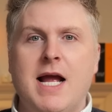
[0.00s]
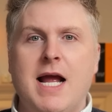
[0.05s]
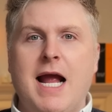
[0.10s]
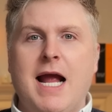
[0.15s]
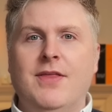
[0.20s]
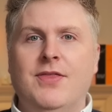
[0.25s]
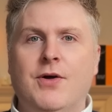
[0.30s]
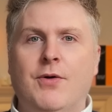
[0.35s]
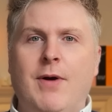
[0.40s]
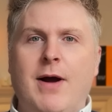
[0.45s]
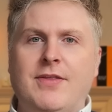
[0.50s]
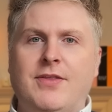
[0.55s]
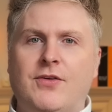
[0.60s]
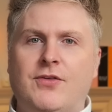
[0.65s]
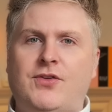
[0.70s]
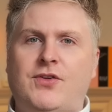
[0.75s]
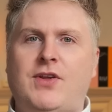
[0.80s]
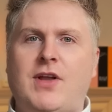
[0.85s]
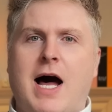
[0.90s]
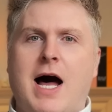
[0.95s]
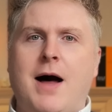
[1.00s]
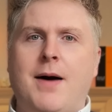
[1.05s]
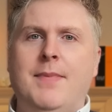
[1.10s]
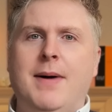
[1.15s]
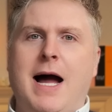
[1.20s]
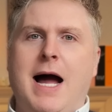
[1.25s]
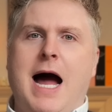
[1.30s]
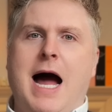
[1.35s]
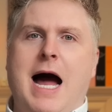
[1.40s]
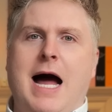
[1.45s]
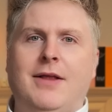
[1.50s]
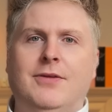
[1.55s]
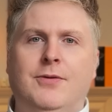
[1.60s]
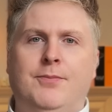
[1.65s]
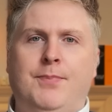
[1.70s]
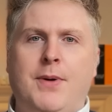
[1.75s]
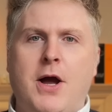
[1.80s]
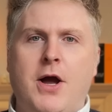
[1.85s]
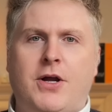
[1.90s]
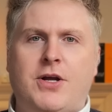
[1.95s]
in the way that Starmer and
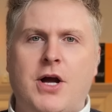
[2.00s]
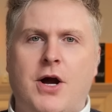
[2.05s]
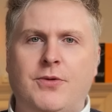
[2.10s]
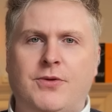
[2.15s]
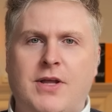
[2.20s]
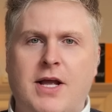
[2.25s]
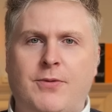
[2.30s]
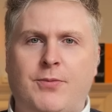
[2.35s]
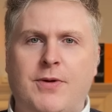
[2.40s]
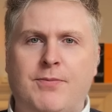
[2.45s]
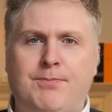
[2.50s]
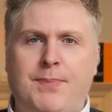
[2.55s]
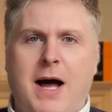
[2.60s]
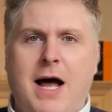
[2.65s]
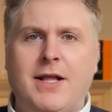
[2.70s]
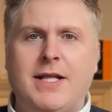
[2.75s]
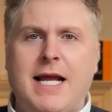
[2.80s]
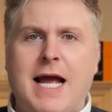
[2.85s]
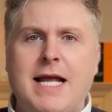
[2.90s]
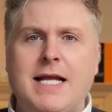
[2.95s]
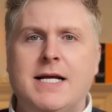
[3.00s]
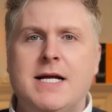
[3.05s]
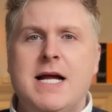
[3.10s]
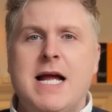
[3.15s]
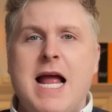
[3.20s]
Bercow did with Barnier,